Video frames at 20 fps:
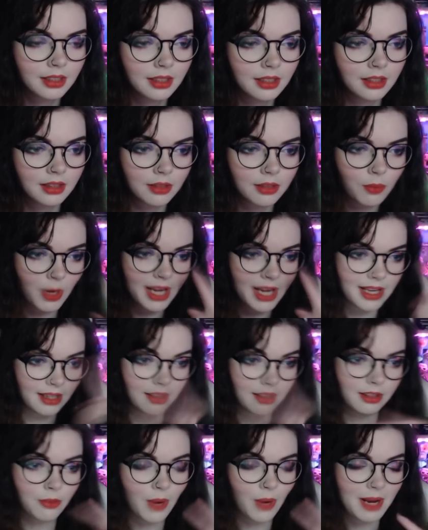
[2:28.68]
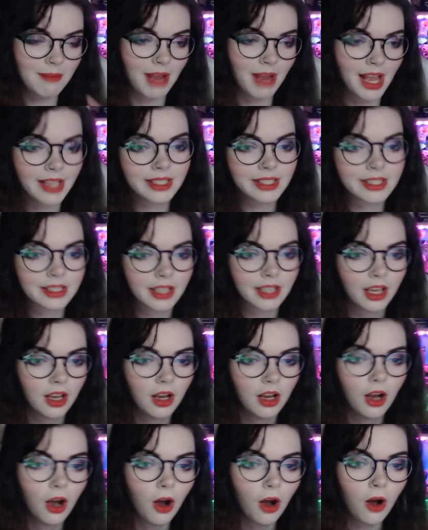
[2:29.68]
The white mask?
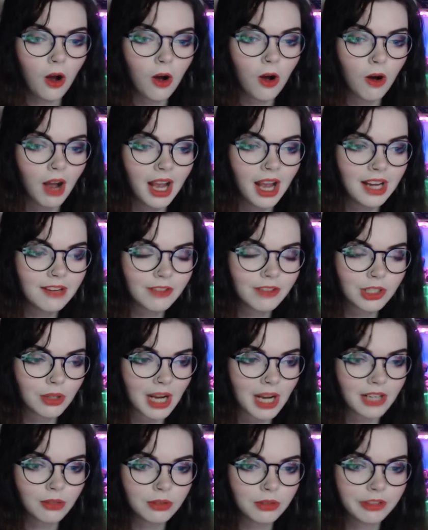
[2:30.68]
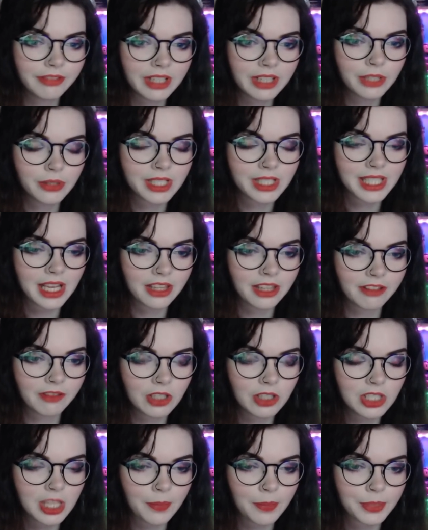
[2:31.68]
Oh, I never knew. I don't know if I noticed that in the first
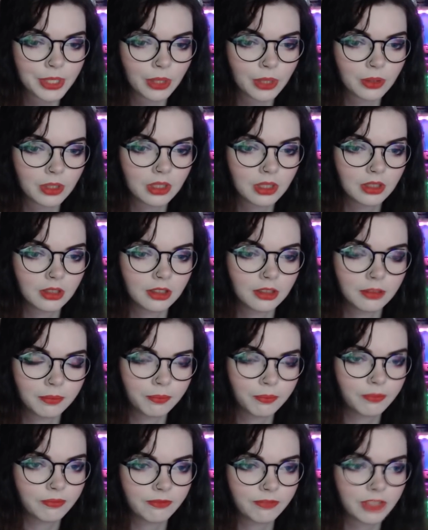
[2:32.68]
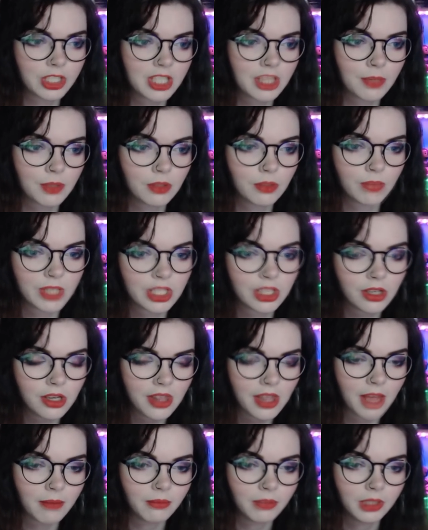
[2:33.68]
episode or first episode we saw them.